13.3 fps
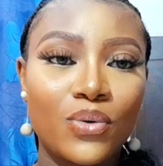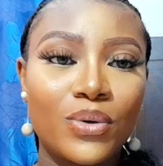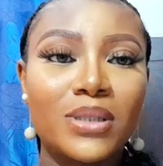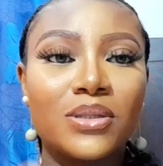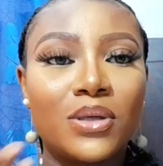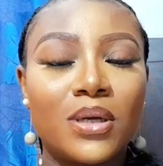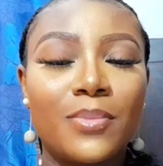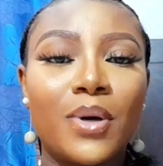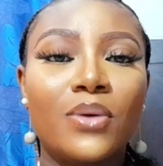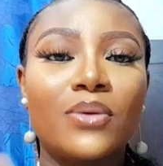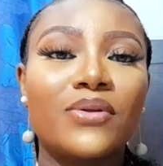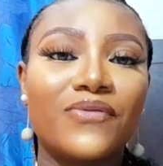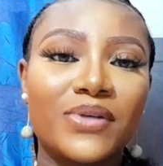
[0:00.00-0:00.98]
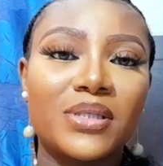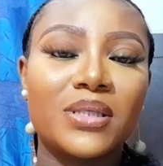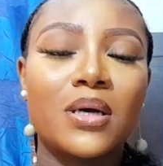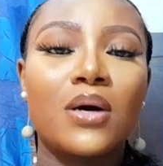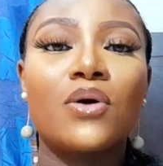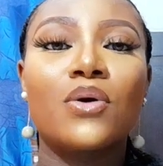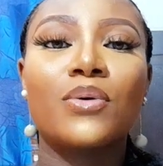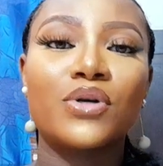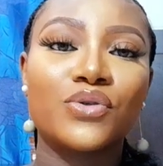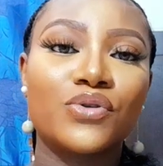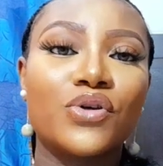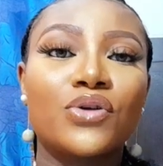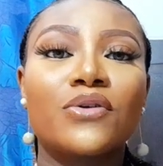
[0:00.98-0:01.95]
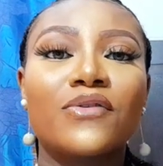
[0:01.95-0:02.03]
is all about the physical because
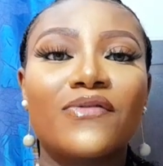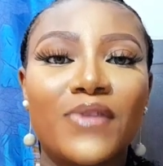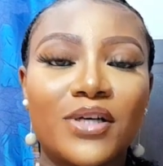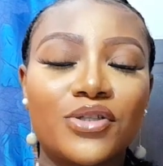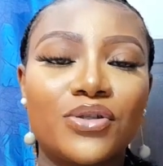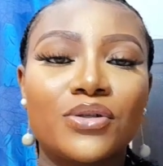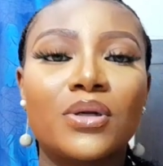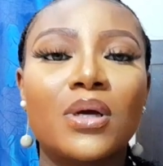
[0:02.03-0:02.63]
we're talking about fashion.